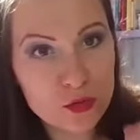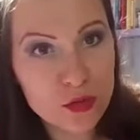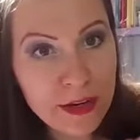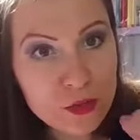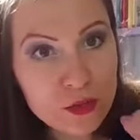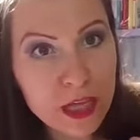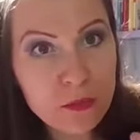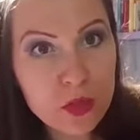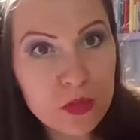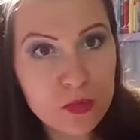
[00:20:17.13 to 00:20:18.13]
trying to get
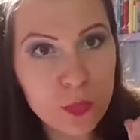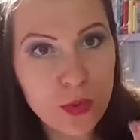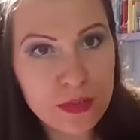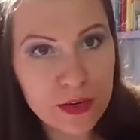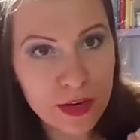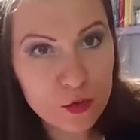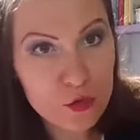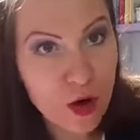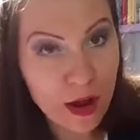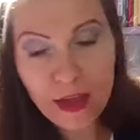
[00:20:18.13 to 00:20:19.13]
me to the point that I
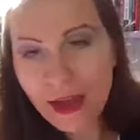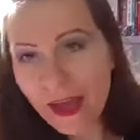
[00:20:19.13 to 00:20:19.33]
cry.